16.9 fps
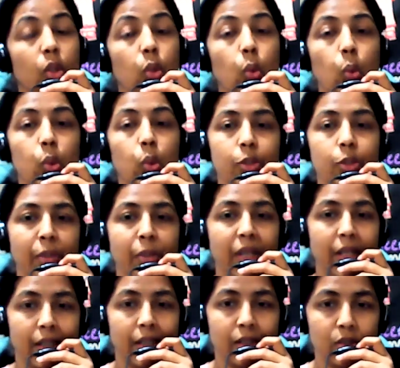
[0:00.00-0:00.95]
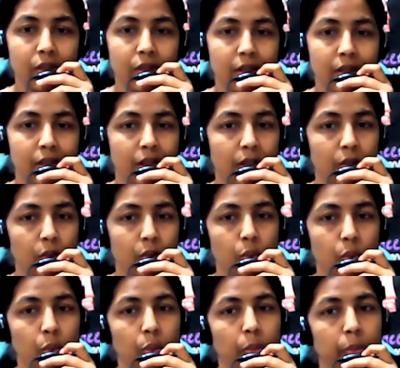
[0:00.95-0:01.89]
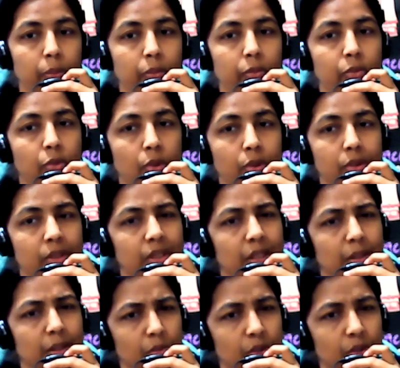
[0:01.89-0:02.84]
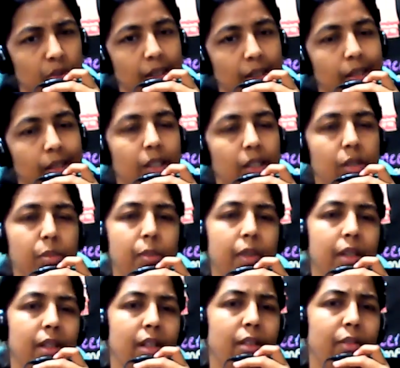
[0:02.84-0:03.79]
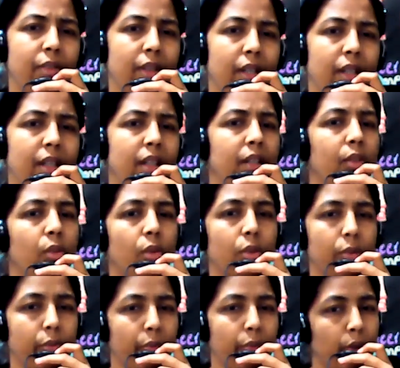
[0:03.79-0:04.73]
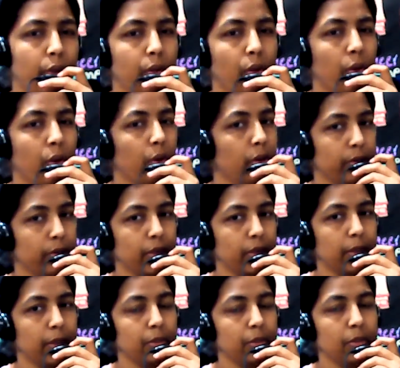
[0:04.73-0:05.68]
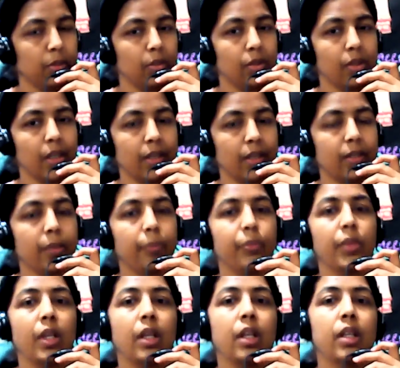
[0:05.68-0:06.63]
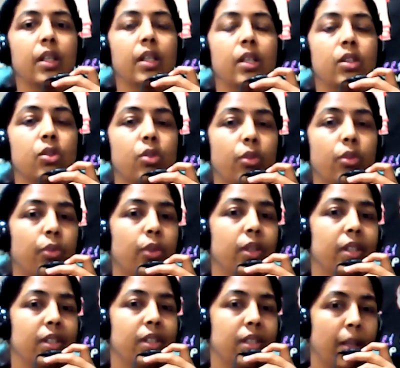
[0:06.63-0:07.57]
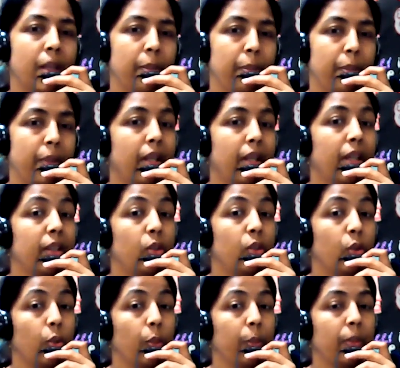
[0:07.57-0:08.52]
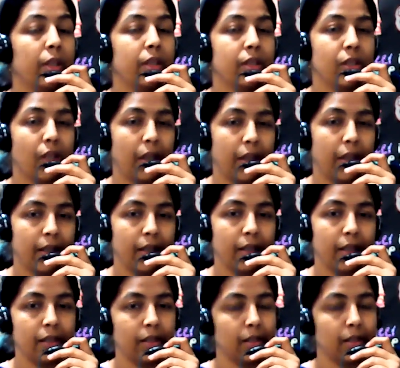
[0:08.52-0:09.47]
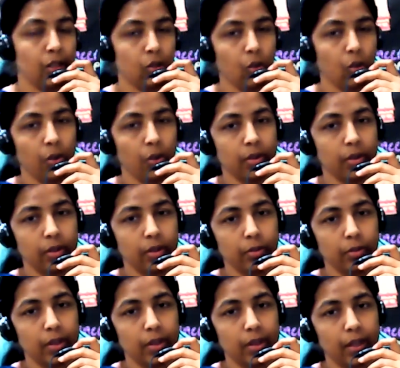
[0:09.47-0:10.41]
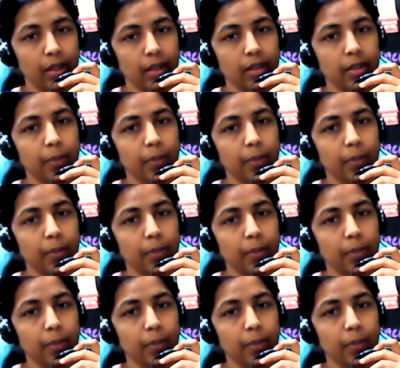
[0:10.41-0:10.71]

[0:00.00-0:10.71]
Those predictions are true for some genes, but definitely not for all of them, right? So, for example, a human genetic disorder, maybe